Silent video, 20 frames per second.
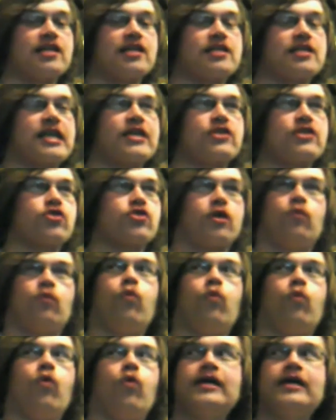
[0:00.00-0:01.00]
of the stage, you're like,
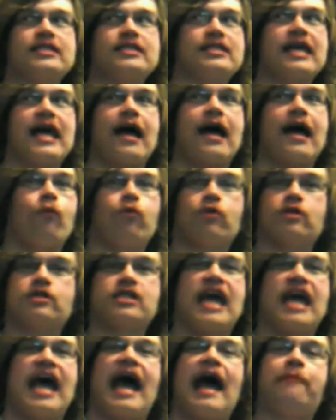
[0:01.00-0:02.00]
what is that?
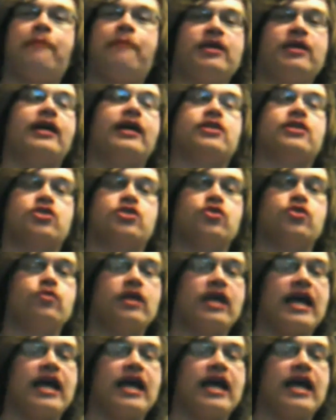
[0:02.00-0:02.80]
What's happening? It's shooting.